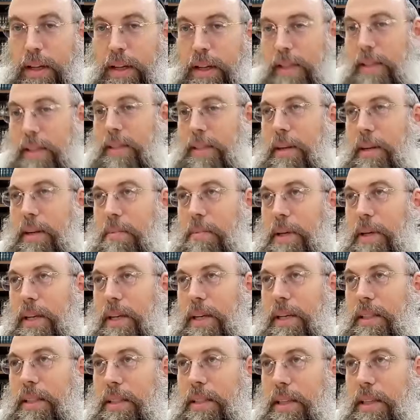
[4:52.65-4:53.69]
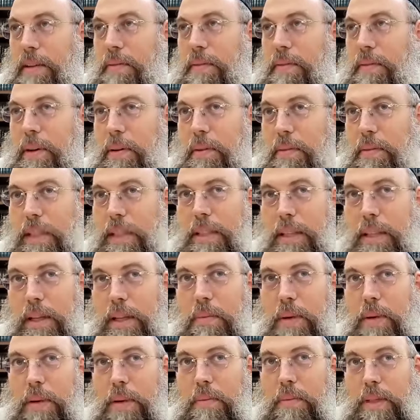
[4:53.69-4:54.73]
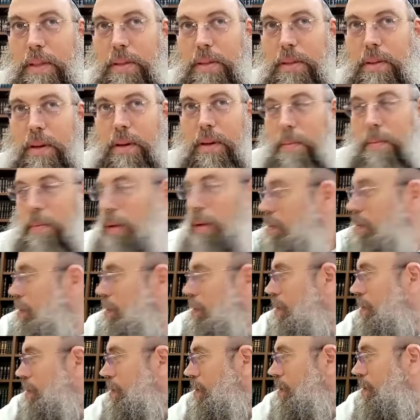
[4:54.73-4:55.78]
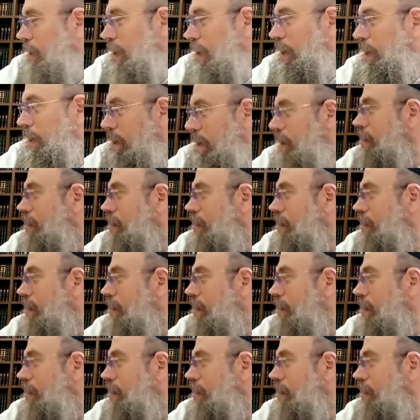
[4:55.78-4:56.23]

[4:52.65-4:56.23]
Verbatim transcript: it's going to be his, even though originally when we saw them, they were both holding it.